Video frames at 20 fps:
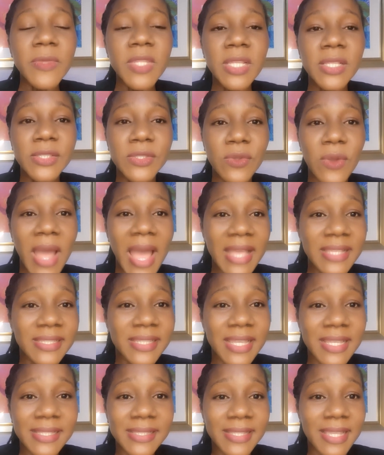So
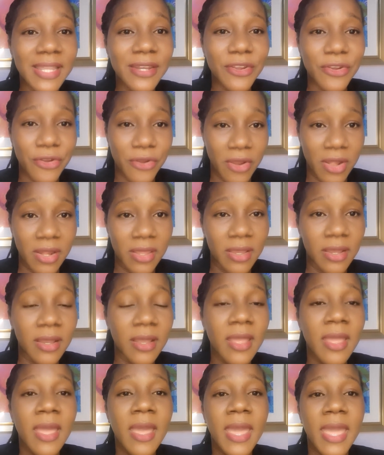as I said earlier,
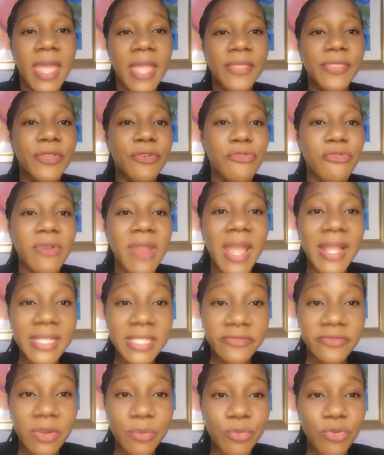in the
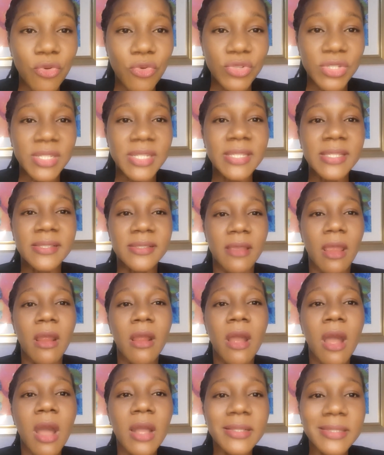reactive approach, these
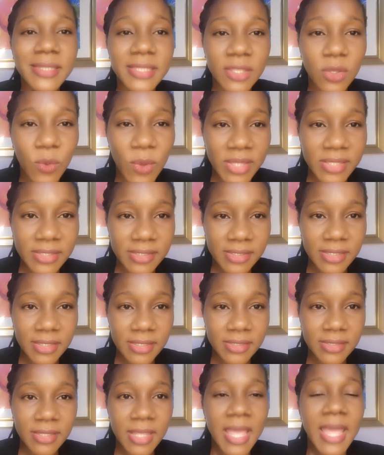are
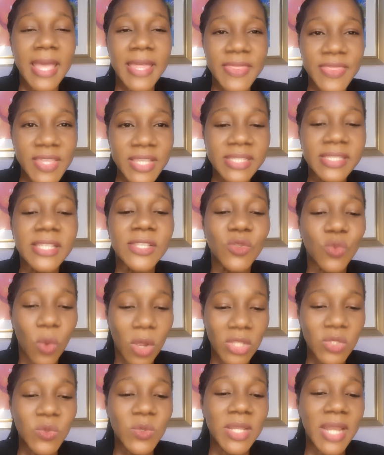consequences. This is
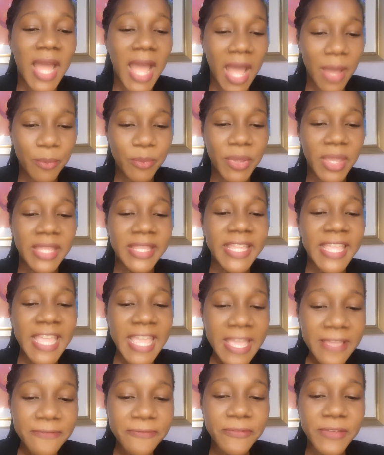what will happen
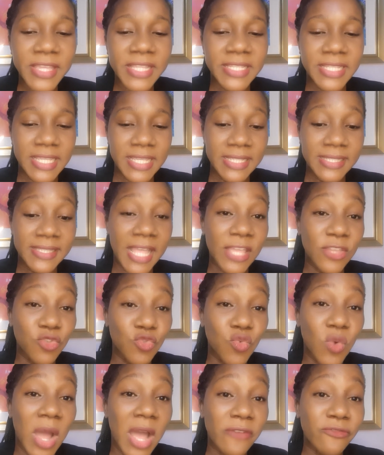if it is that
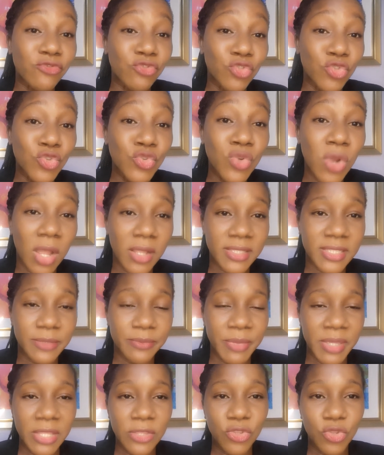you have not
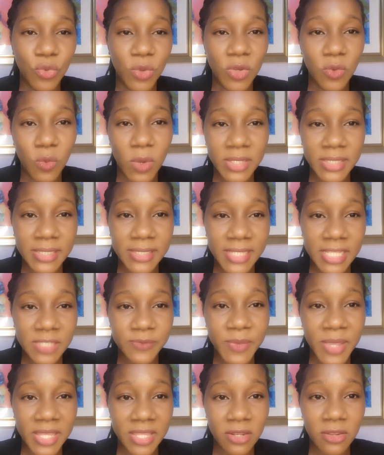been doing what is
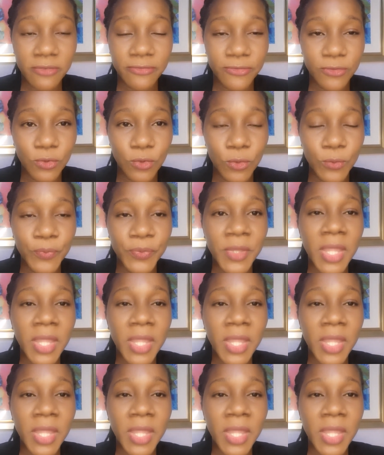expected of you.